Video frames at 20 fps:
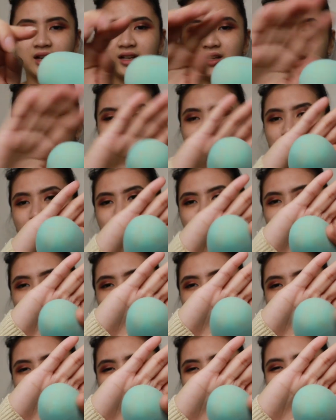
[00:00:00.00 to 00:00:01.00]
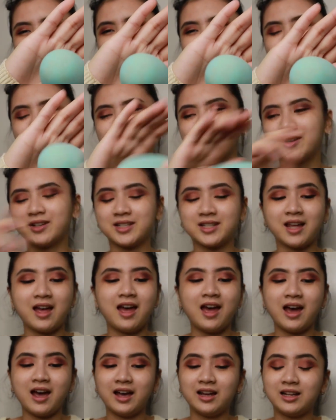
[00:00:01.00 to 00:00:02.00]
and in the butt part because
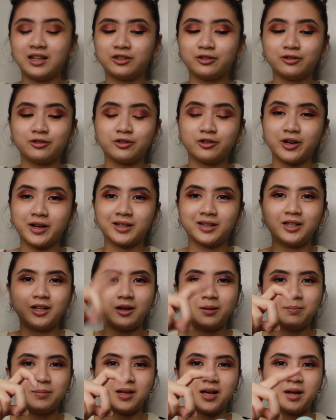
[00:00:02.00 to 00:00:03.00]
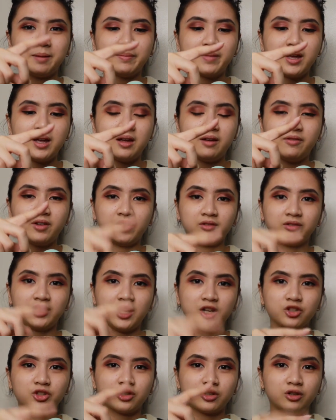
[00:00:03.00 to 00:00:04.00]
I like to directly apply my
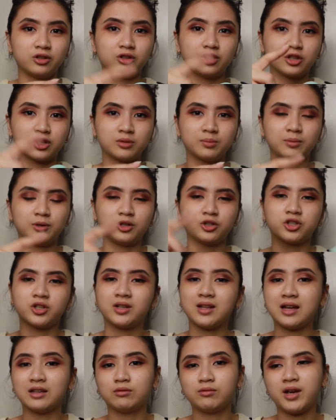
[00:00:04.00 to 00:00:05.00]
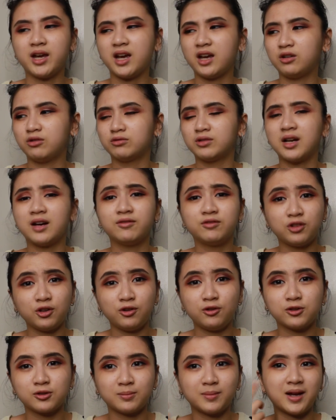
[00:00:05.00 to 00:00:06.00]
foundation on the sponge. That way I don't have to
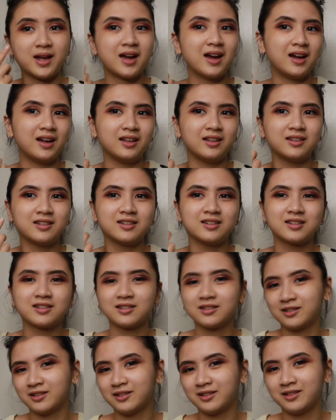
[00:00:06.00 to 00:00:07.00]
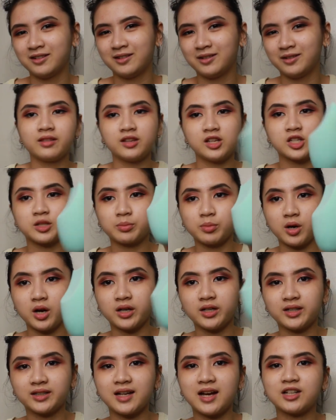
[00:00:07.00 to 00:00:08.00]
use my hands. This
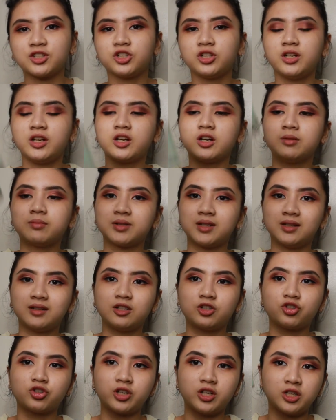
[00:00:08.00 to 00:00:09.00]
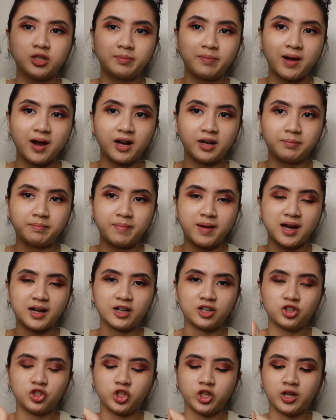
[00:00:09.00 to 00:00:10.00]
product actually comes in this transparent
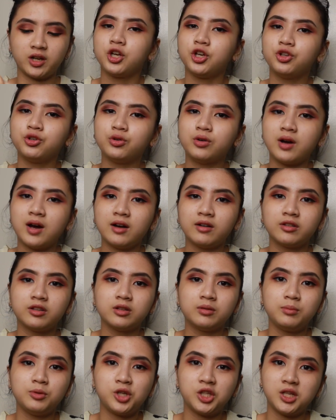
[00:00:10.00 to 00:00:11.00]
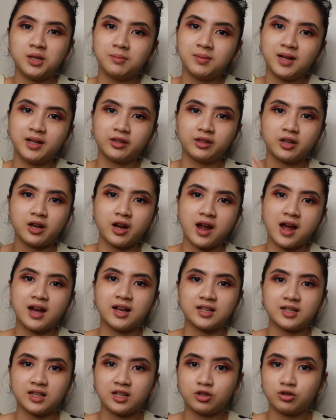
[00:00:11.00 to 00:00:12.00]
packaging. You know how the beauty blender
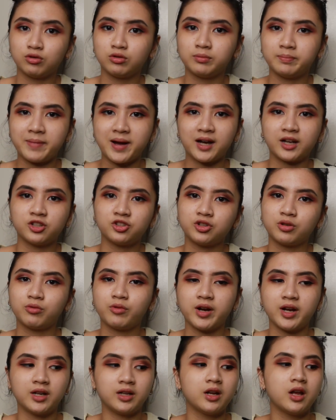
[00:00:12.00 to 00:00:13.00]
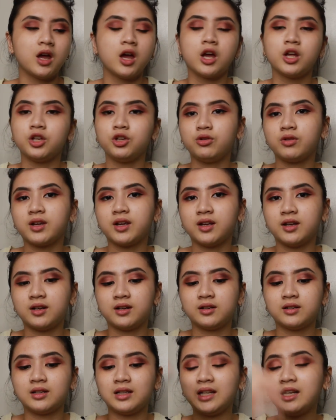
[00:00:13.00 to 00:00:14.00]
has its own packaging wherein you
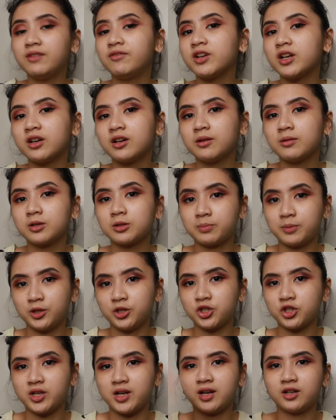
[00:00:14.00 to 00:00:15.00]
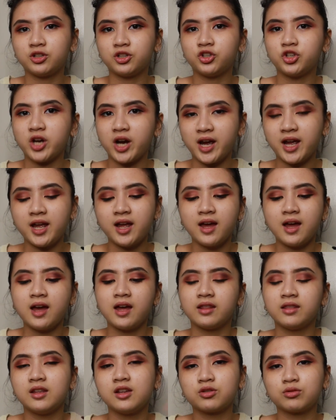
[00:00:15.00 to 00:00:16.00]
can leave your sponge there to dry?
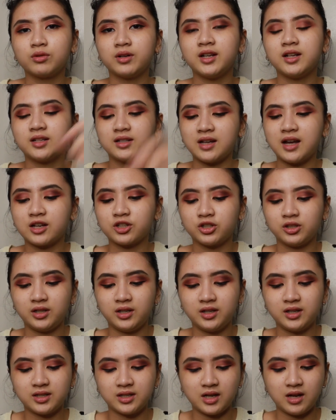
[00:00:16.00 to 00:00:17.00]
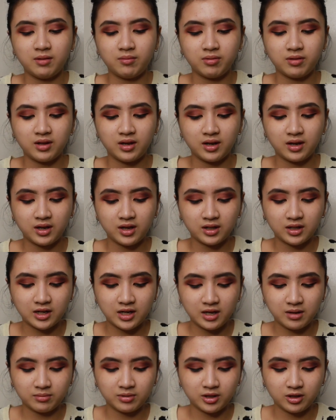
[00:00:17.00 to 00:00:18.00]
This one is actually the same thing. It
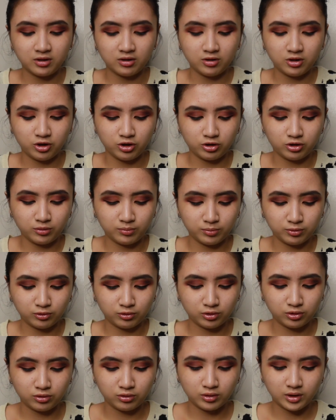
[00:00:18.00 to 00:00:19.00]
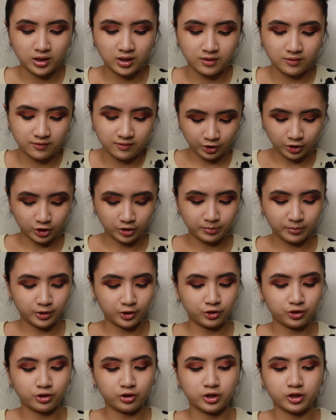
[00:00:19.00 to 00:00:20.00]
claims that you're supposed to leave your
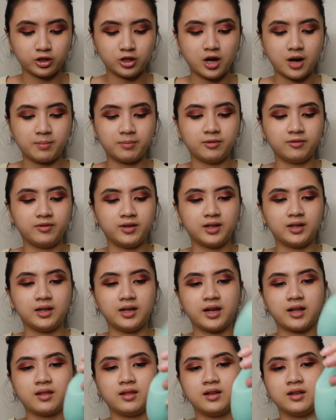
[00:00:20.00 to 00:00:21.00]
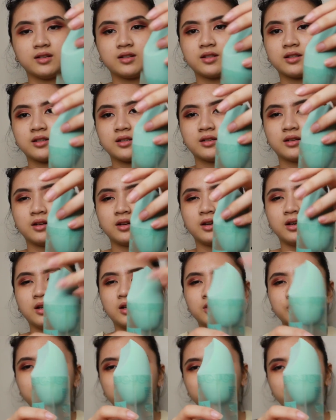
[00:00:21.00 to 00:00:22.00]
sponge on top of it like this
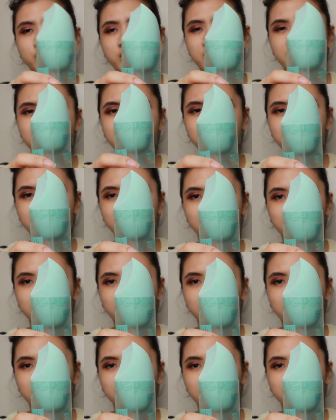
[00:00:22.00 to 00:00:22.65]
to dry,